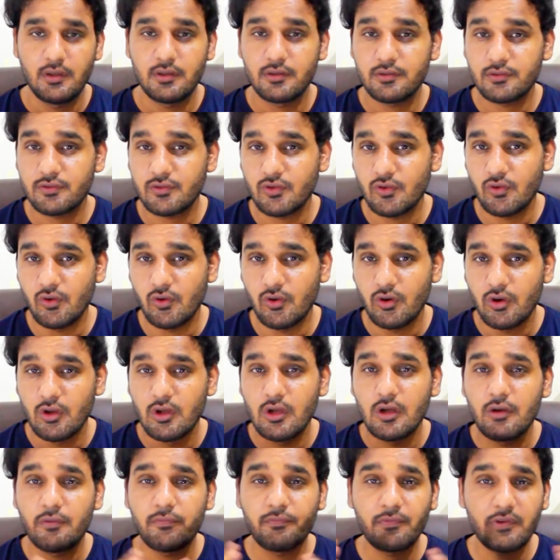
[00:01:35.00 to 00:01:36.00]
So,
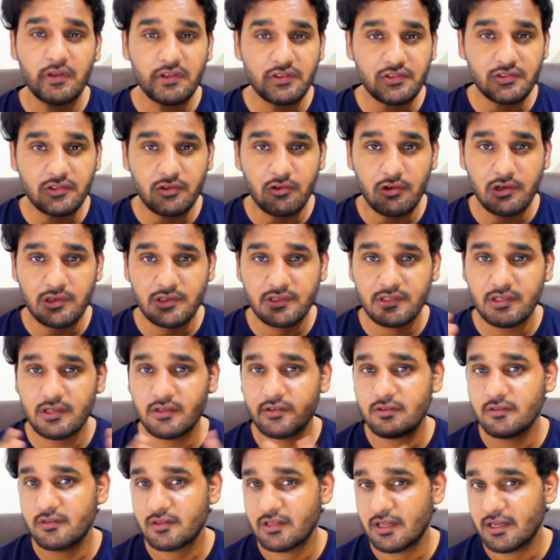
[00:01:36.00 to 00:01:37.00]
first
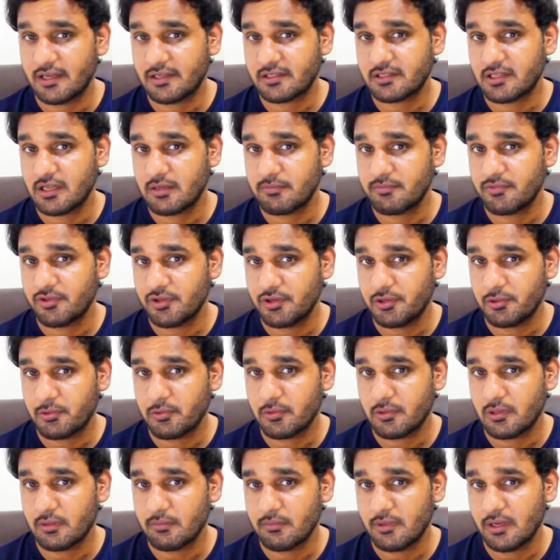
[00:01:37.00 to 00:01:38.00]
question that comes
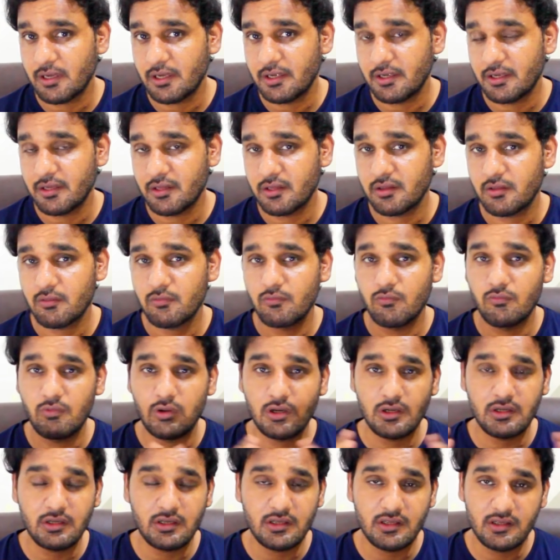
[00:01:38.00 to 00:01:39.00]
into the mind is
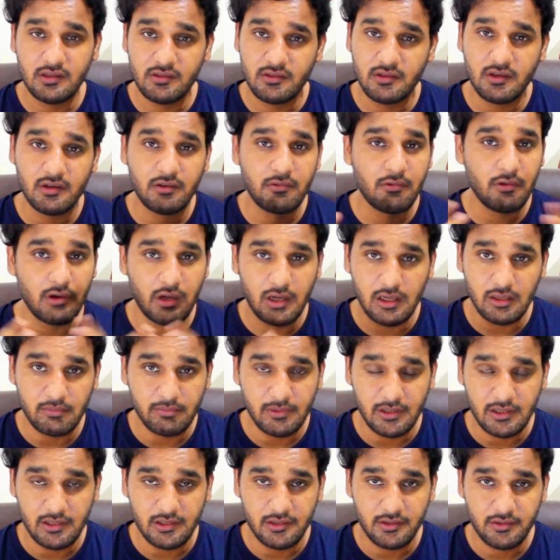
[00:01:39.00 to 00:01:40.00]
what is a trial
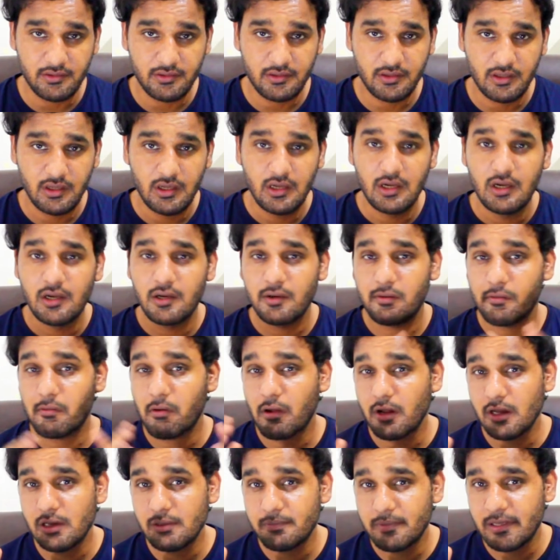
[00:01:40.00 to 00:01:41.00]
balance?
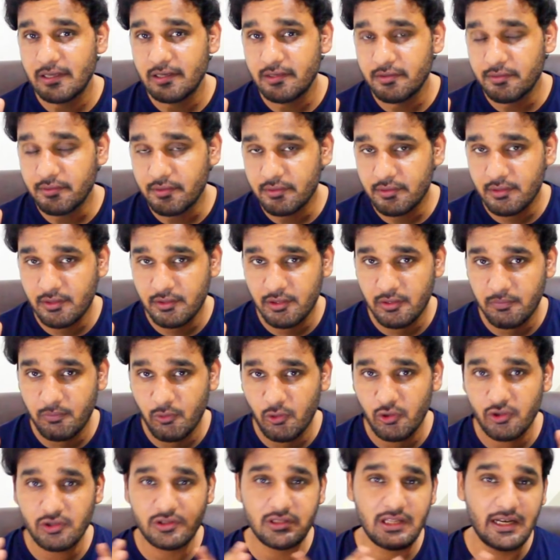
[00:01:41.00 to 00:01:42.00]
Trial balance is a
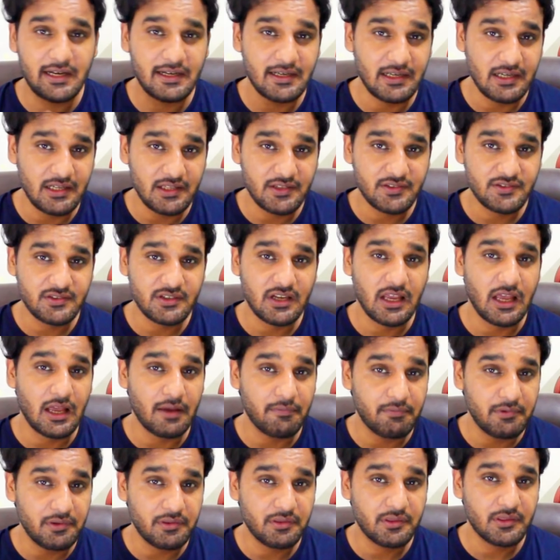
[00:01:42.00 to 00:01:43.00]
report that lists
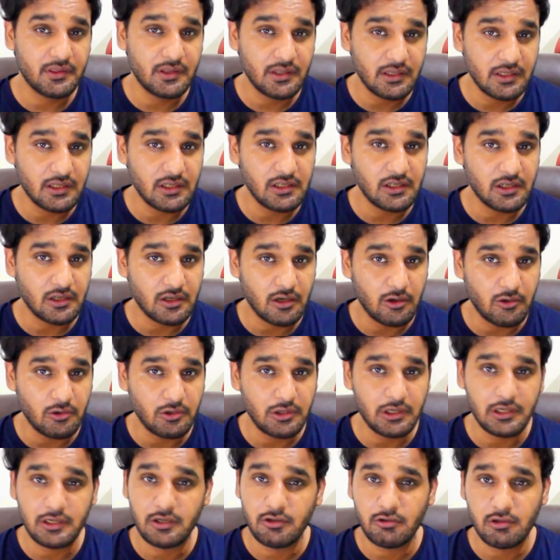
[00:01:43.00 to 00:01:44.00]
every single
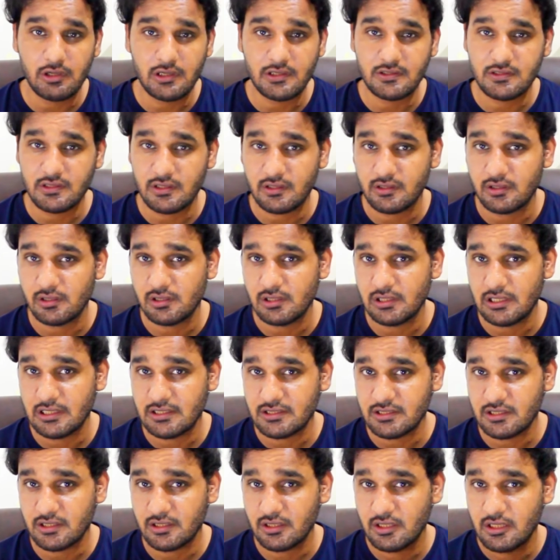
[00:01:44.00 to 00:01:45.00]
account in your journal
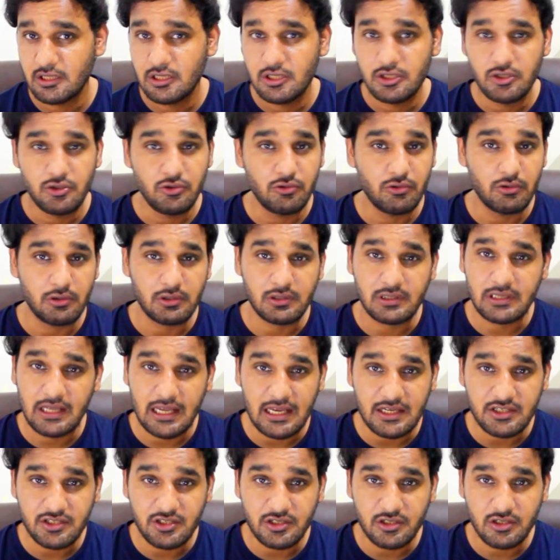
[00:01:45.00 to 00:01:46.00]
ledger, your
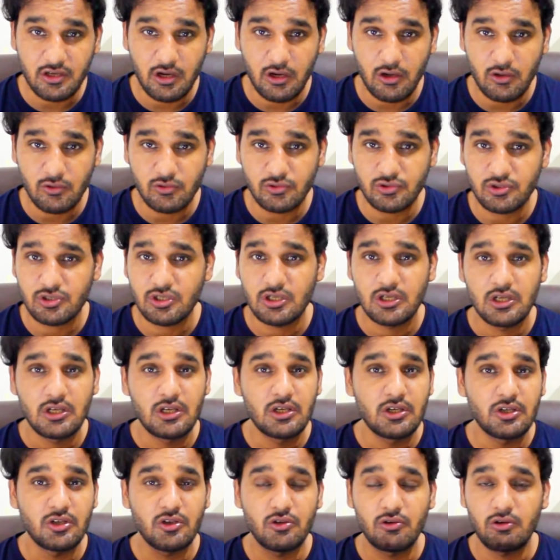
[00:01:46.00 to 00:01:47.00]
cash account,
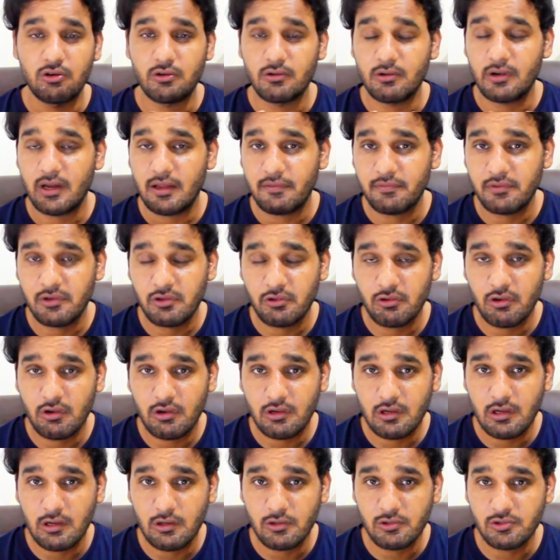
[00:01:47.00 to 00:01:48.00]
your revenue
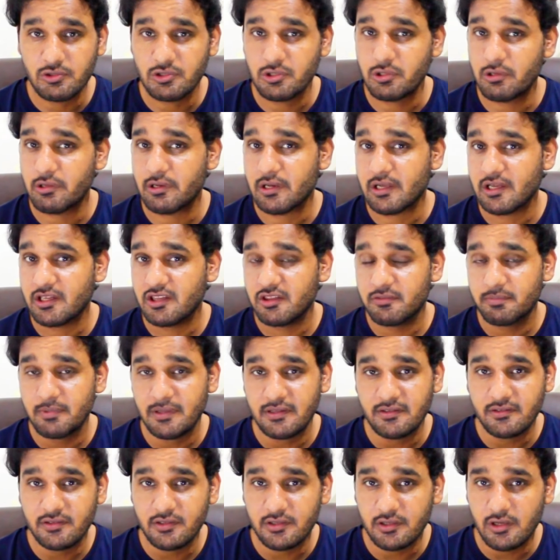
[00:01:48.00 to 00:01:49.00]
account, your
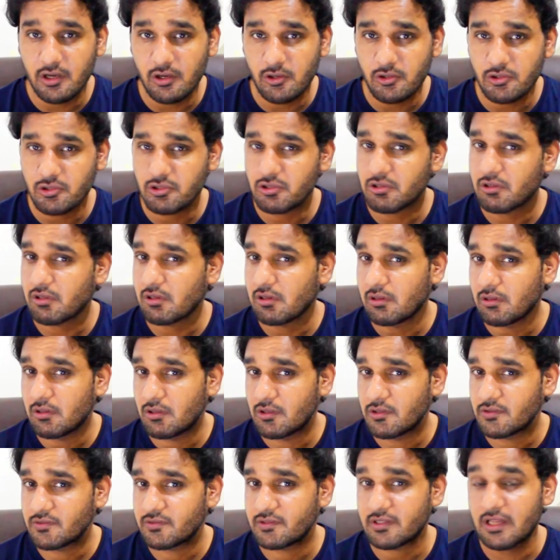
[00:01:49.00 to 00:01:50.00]
expense account, your
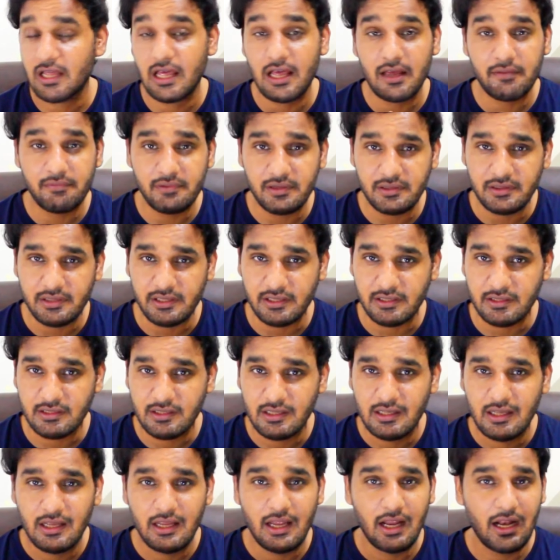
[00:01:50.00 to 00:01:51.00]
loans, everything,
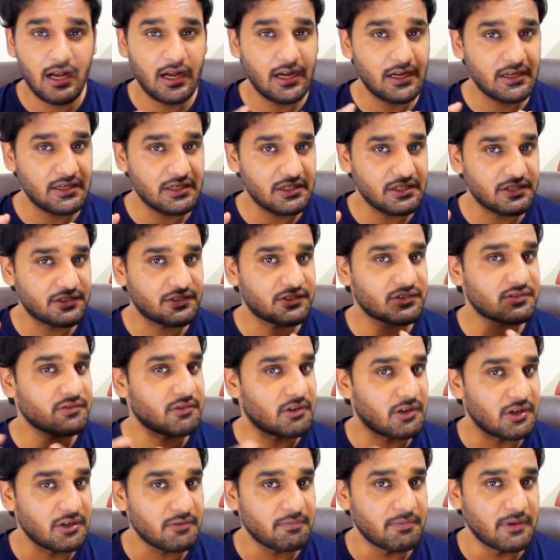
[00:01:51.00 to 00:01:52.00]
and its
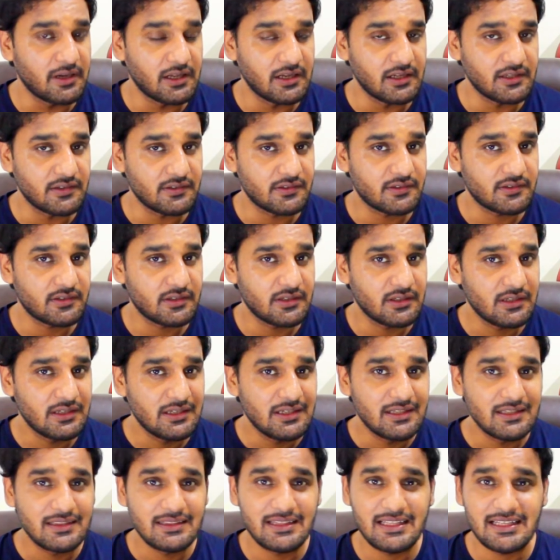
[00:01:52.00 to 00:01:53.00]
current balance.
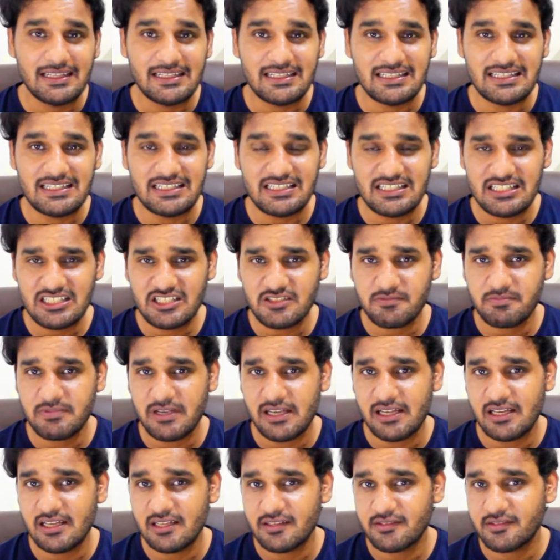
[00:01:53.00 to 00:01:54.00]
Then each
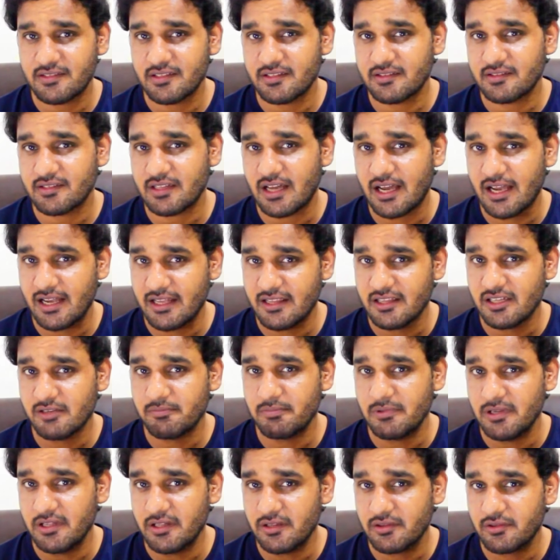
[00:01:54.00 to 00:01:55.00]
balance is either
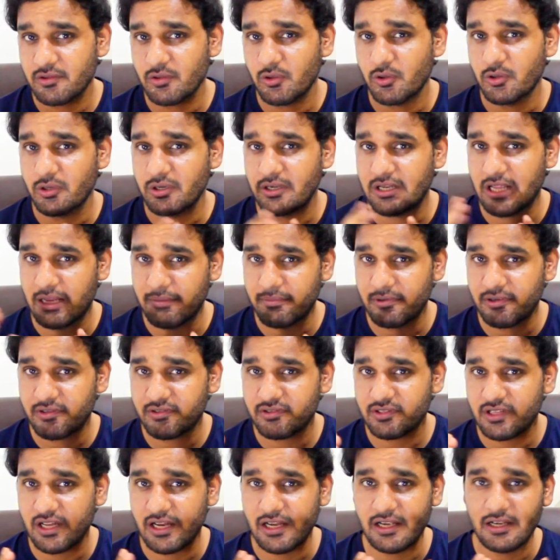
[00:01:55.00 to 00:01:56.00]
placed on debit
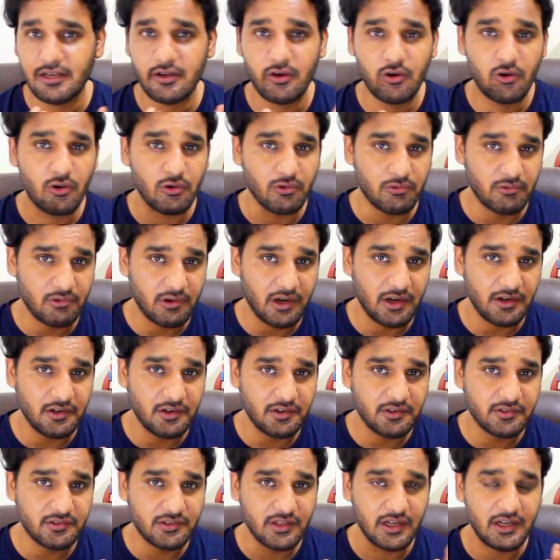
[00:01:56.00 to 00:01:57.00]
side or
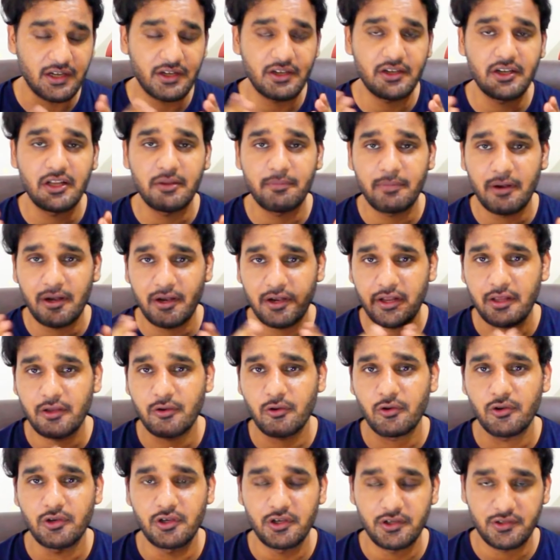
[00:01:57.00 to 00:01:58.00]
credit side depending
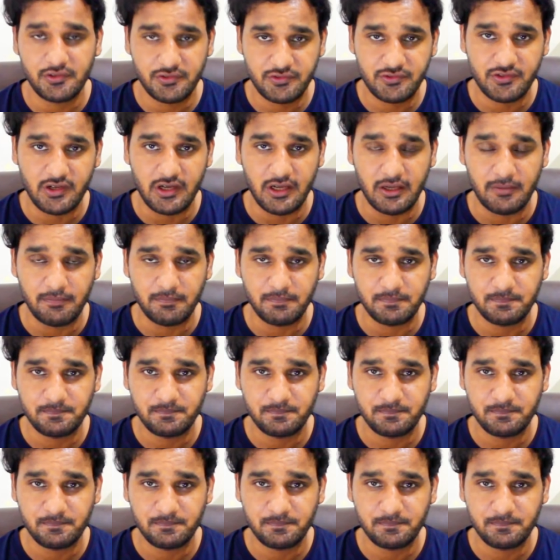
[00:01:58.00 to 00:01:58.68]
on its type.